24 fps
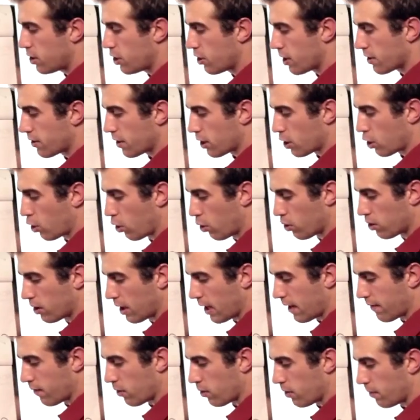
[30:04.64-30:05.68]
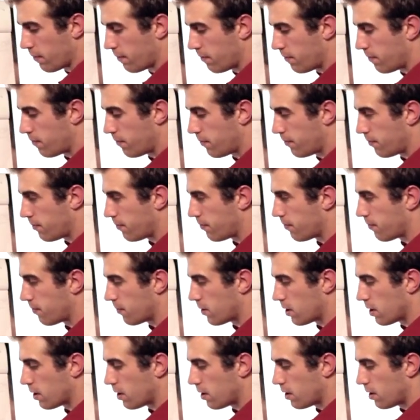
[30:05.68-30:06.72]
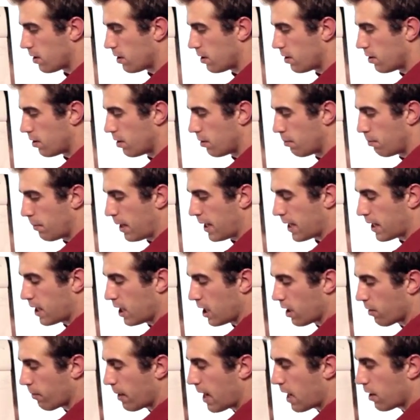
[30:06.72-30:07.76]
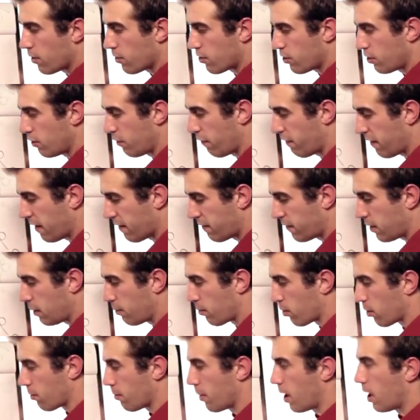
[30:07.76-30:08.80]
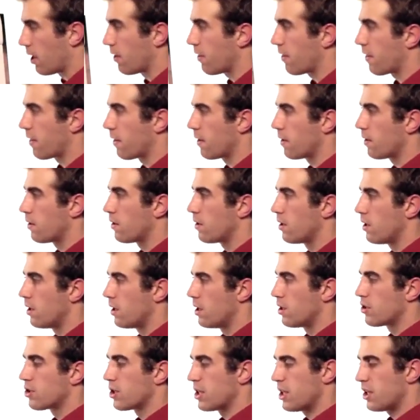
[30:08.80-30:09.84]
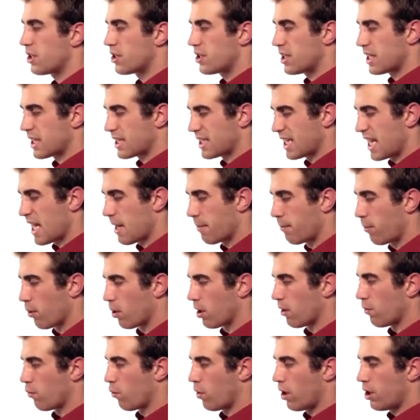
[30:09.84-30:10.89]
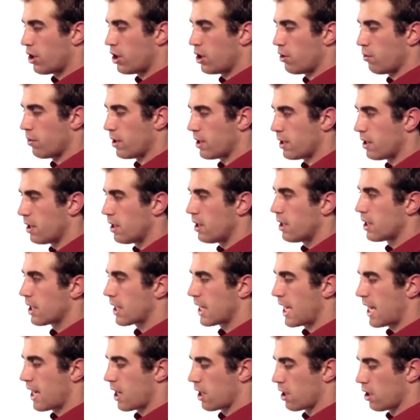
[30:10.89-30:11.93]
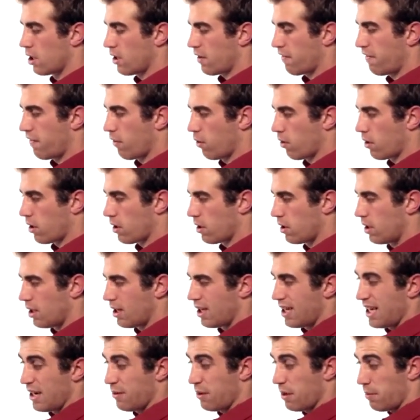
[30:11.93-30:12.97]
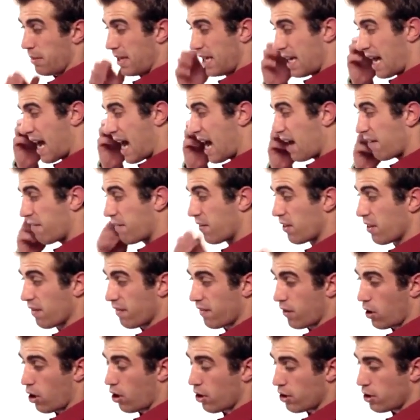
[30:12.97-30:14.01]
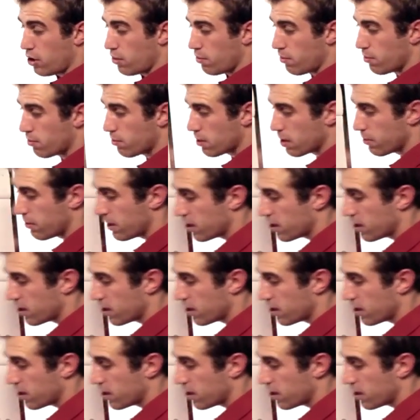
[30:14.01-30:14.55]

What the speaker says: you're at the gold level, making around $250 per month. So here's an example of what you would kind of look for. It would be half of the volume. Let